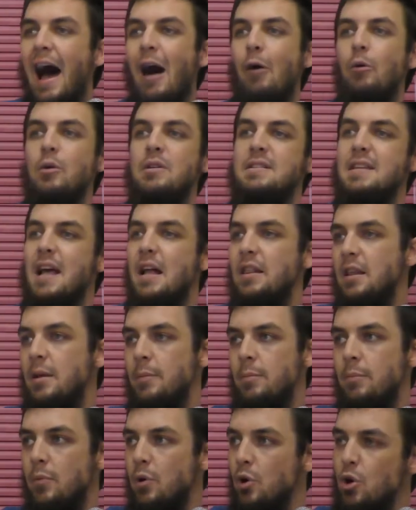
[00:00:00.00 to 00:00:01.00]
I would tell
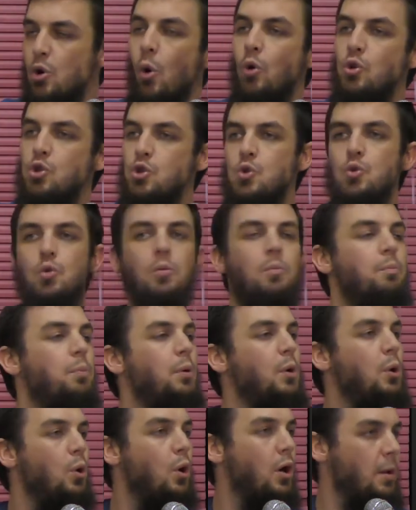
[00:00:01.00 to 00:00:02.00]
them go to
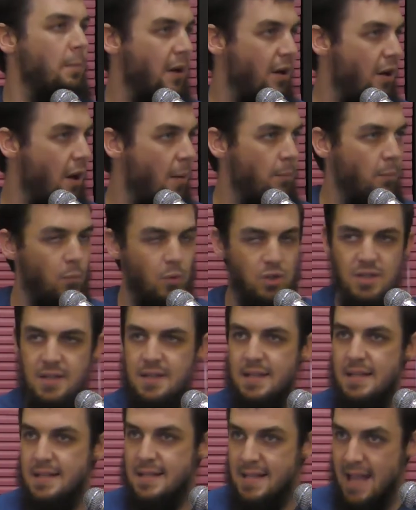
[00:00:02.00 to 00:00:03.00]
Bulugh al-Maram,
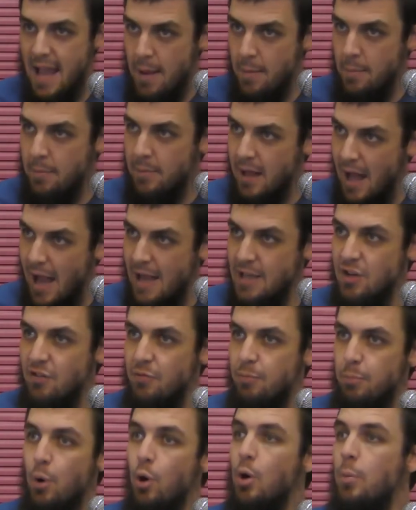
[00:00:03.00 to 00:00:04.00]
which is the same
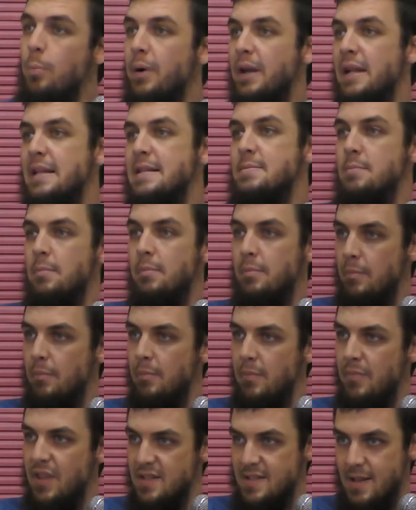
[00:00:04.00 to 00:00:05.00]
kind of book, but
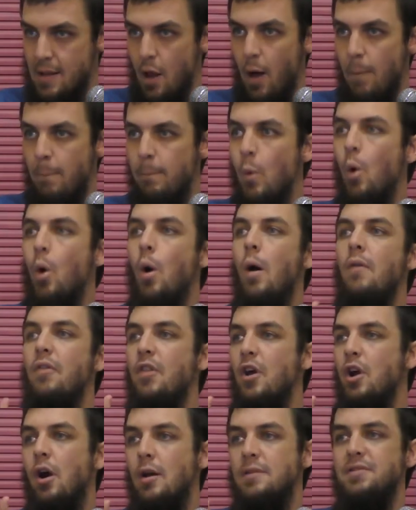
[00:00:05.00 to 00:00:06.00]
there's a lot more,
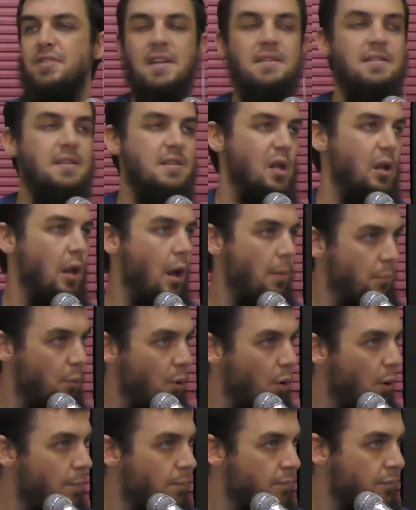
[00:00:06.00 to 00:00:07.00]
the content is a lot
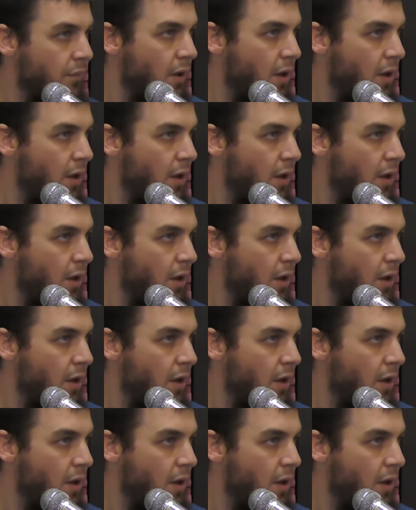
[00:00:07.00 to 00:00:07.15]
more.